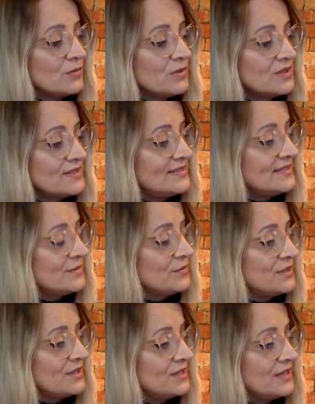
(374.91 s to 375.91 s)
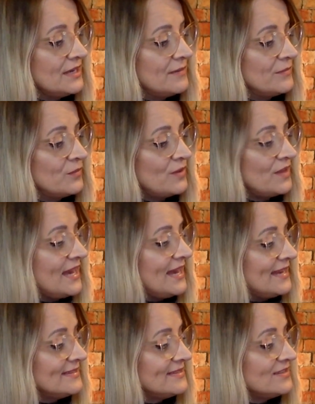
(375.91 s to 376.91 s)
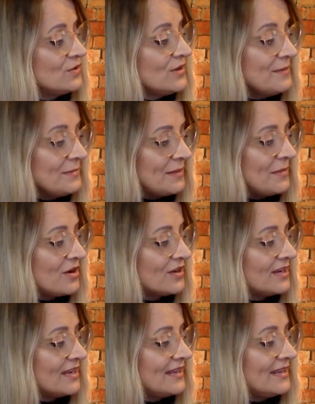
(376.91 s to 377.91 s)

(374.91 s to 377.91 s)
with ads is your email marketing.